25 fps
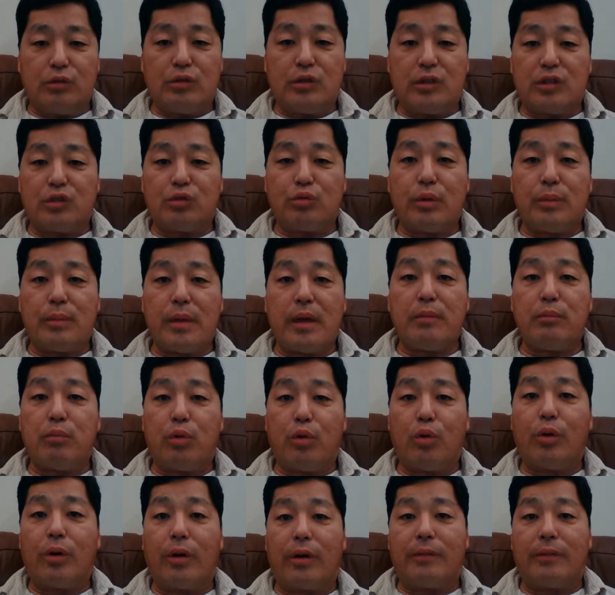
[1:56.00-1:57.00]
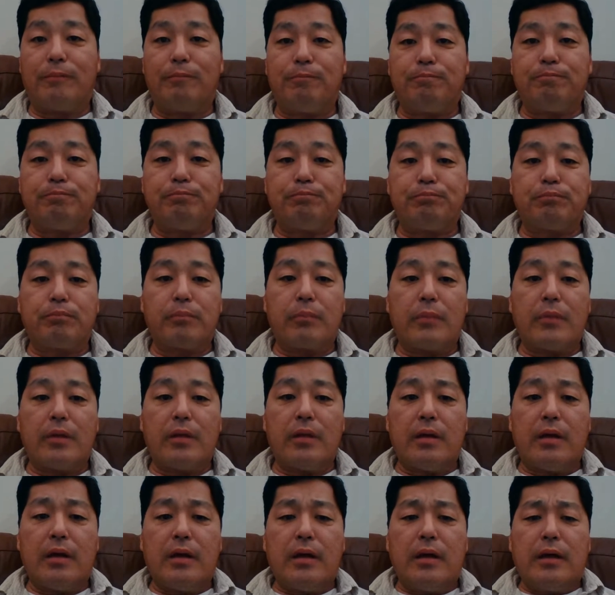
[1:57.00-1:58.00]
just remain poor.
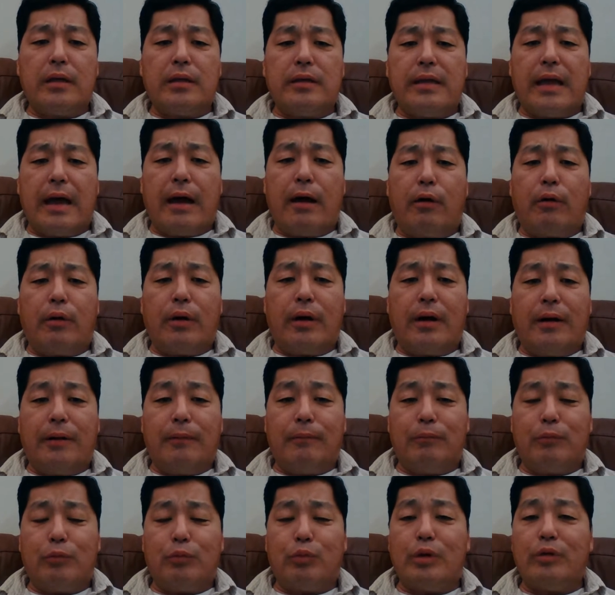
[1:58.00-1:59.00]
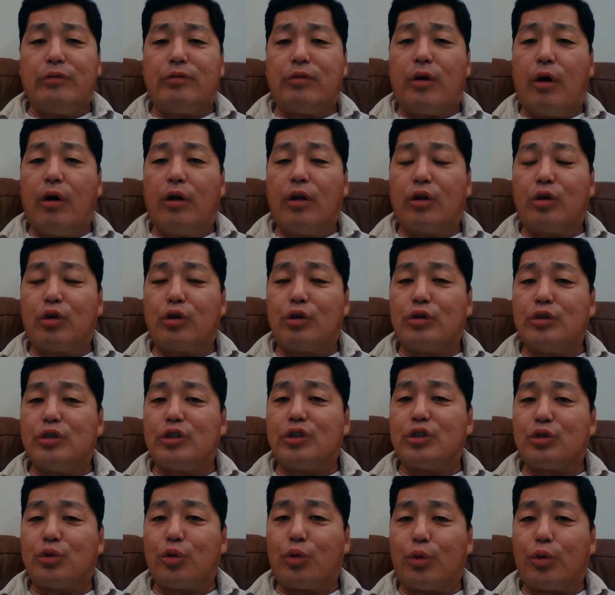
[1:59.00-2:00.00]
Now, we've all
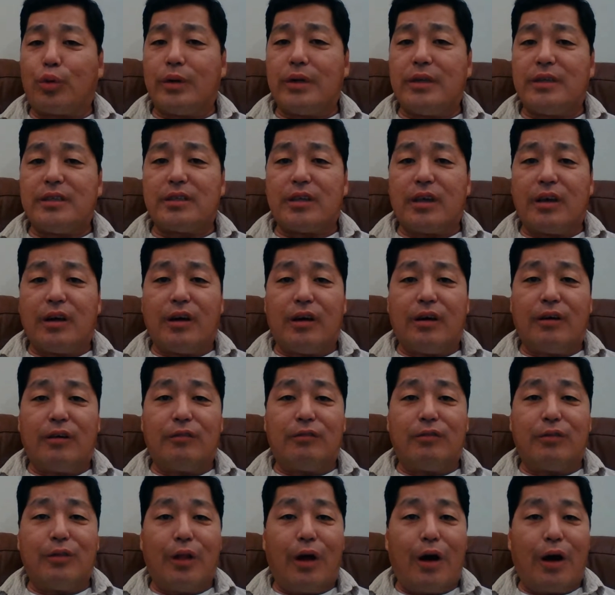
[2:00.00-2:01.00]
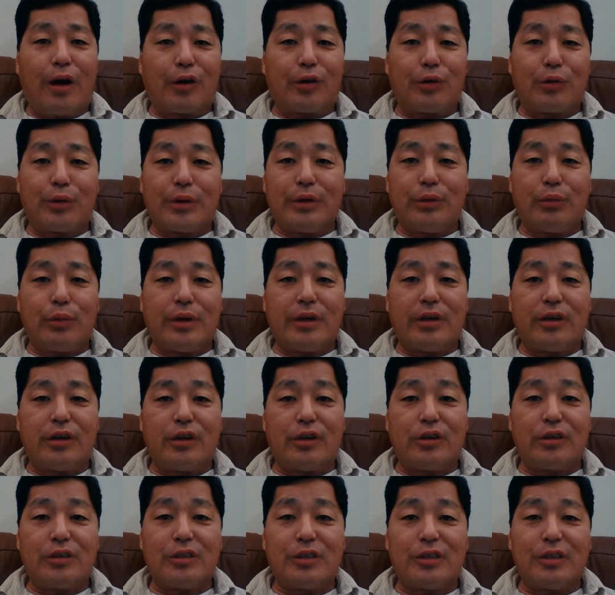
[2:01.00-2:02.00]
heard stories of lottery
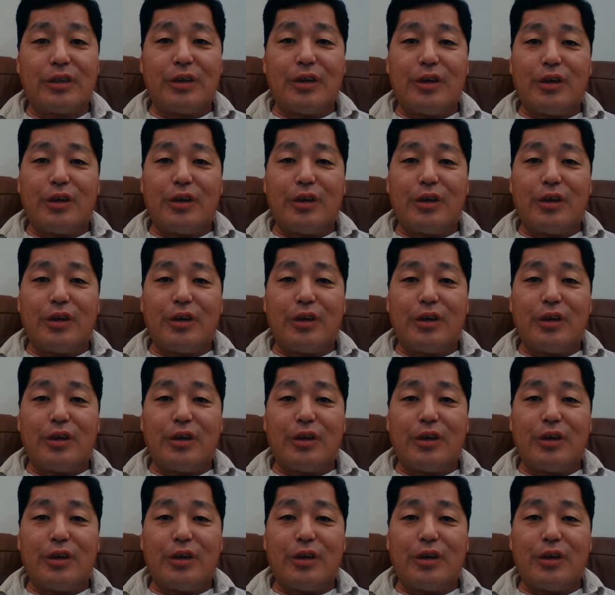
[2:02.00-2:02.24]
winners